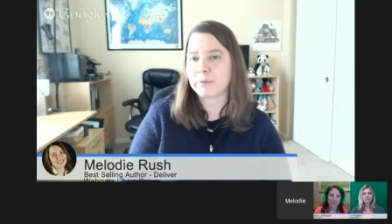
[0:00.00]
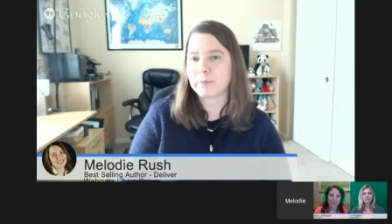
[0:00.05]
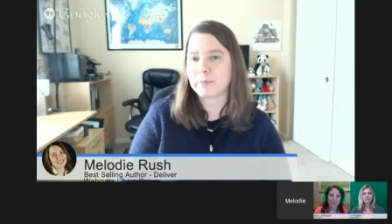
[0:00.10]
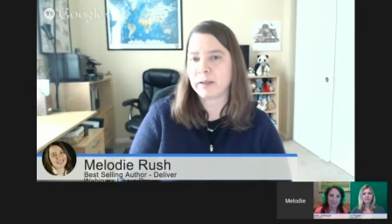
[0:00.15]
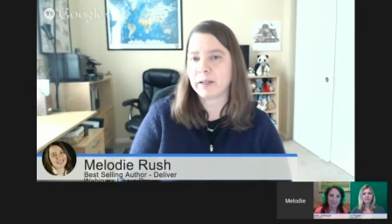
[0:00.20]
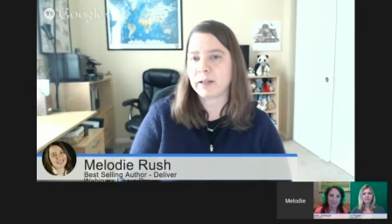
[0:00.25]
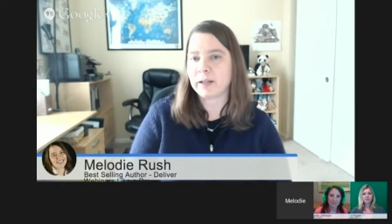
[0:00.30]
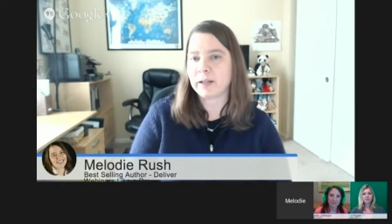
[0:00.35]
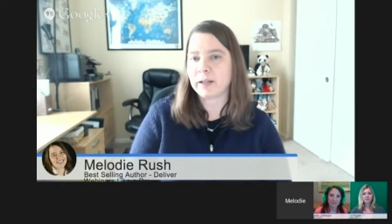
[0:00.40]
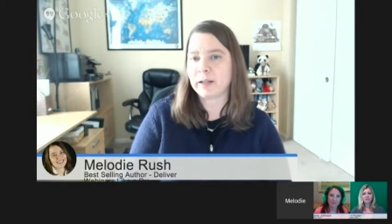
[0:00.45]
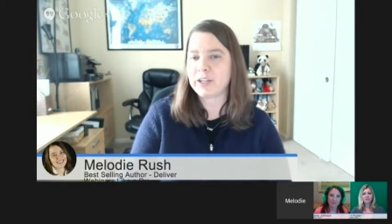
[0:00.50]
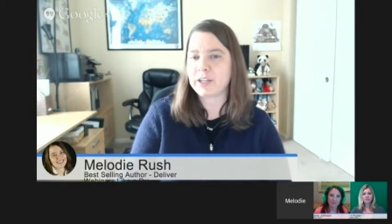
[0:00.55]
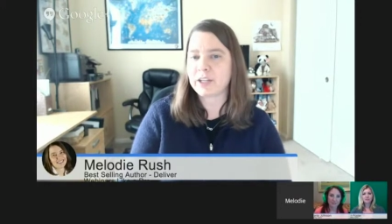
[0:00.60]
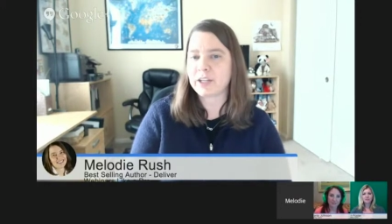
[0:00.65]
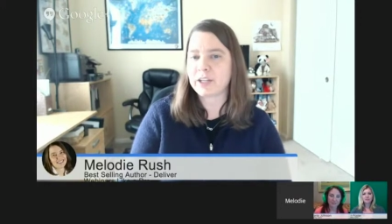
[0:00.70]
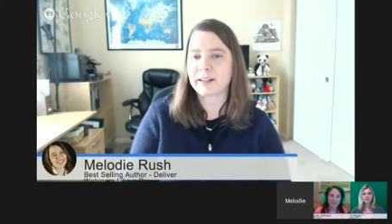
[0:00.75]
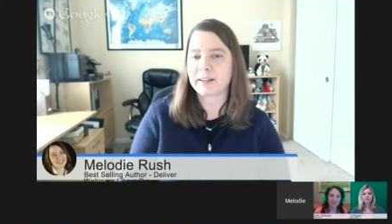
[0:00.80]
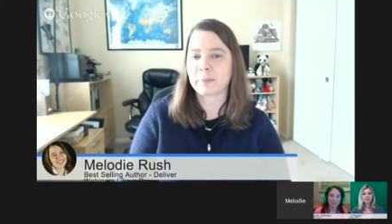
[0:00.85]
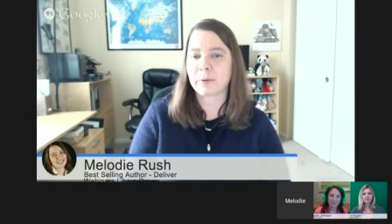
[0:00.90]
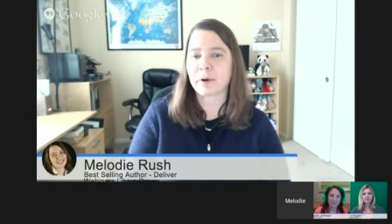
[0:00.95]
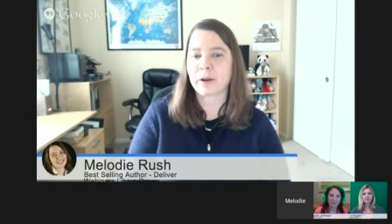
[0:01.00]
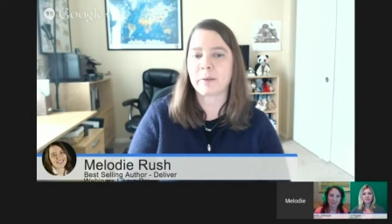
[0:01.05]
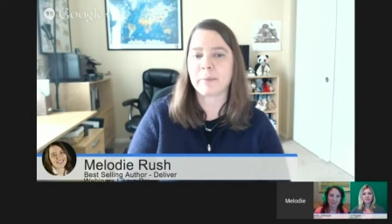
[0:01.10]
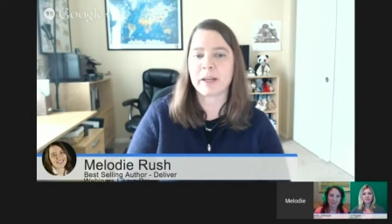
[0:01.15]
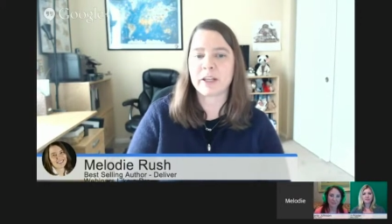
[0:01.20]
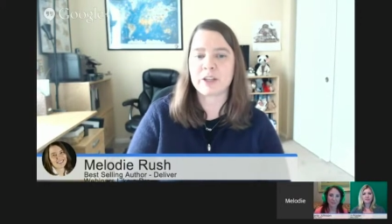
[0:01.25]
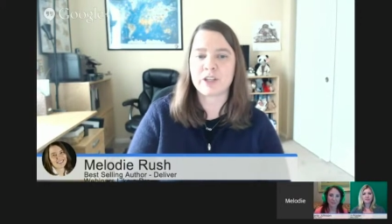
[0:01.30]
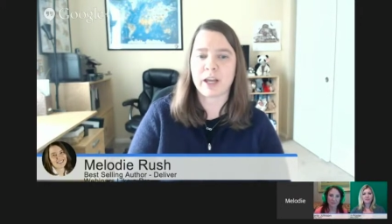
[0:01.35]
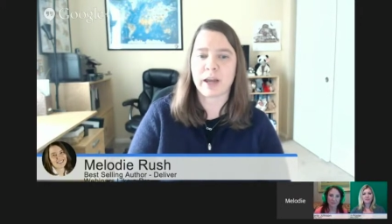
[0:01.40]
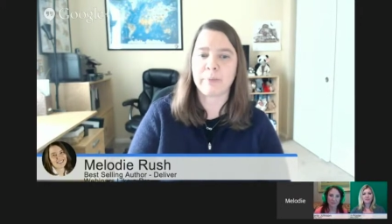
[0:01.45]
Each expert could be
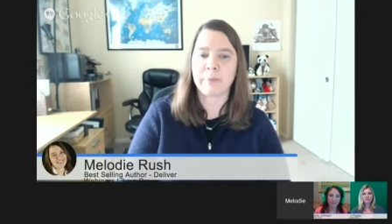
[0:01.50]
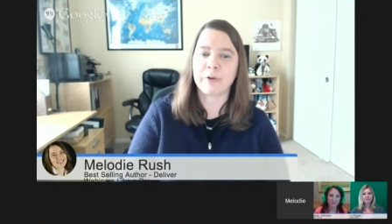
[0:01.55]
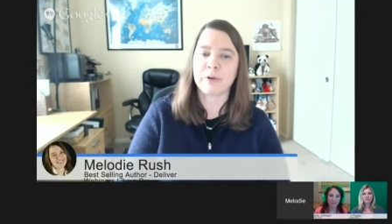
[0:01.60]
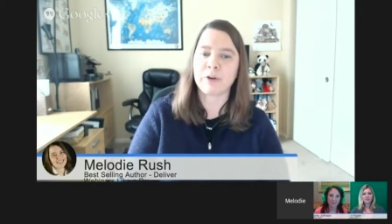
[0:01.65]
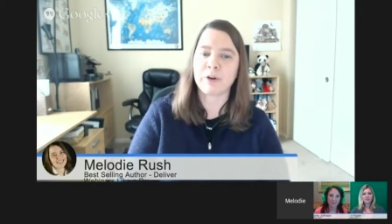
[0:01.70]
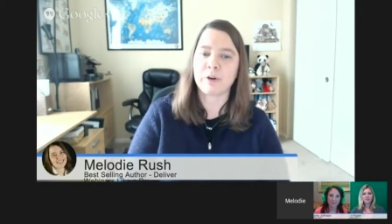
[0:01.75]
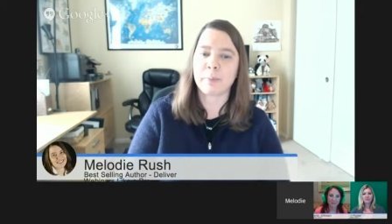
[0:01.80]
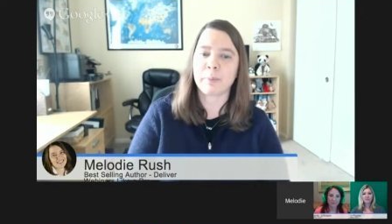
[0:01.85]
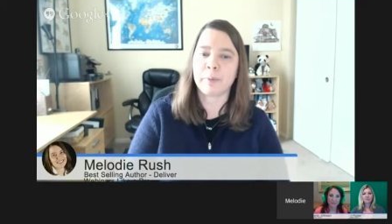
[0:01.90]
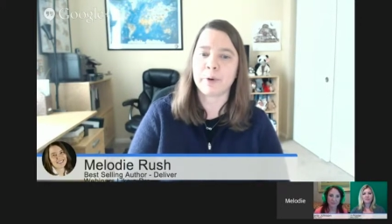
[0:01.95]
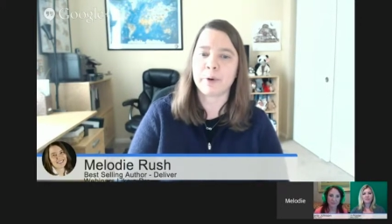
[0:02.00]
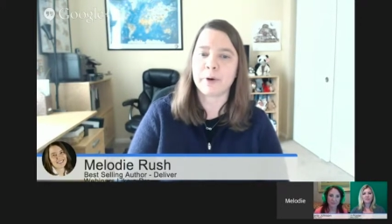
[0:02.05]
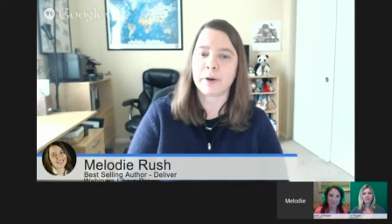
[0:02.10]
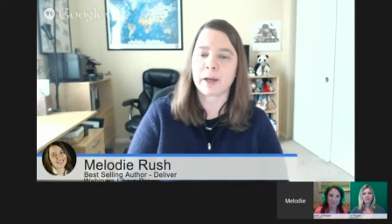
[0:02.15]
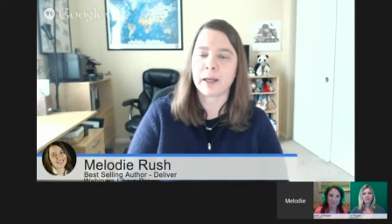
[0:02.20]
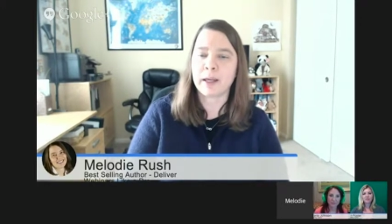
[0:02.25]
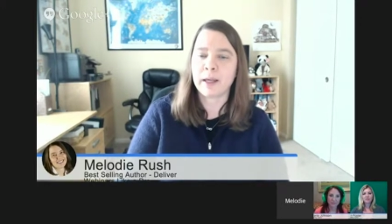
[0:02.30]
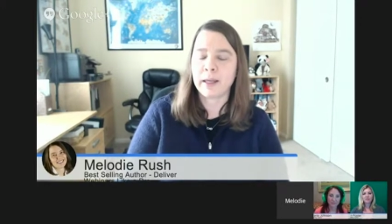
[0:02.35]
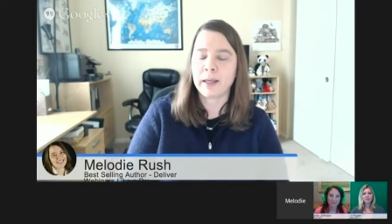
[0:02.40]
a chapter in your book.